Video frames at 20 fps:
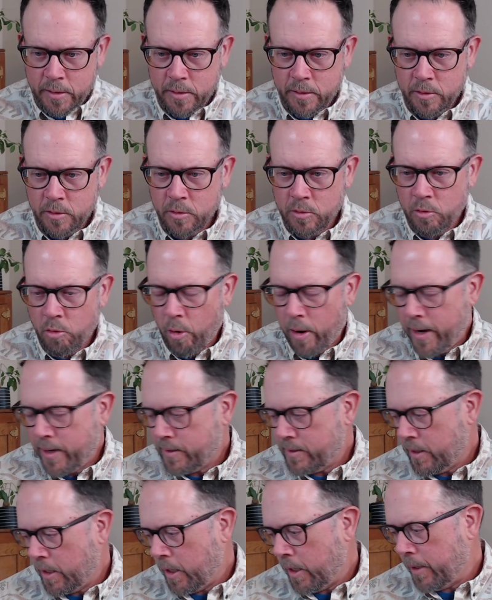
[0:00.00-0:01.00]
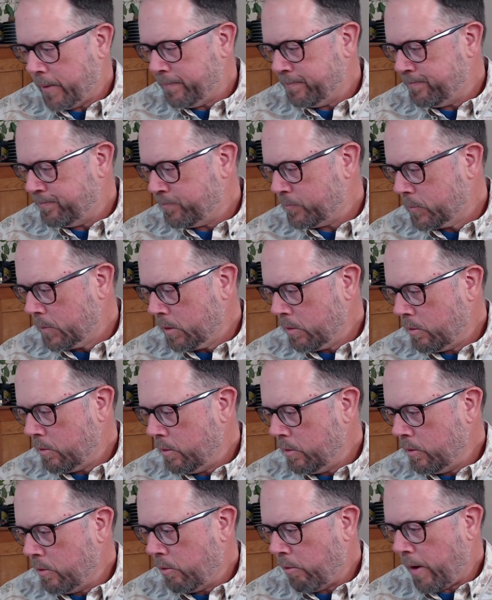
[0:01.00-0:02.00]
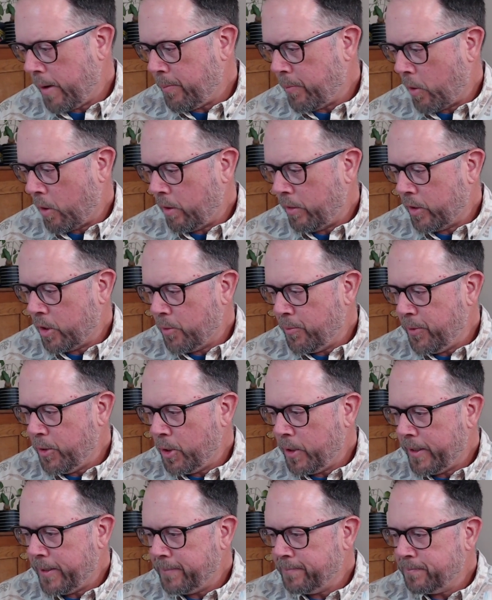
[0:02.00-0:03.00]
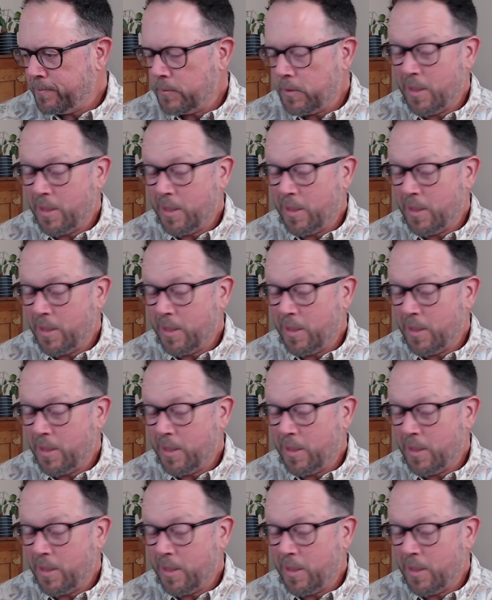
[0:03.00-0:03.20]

He's great, uh, great part of the community.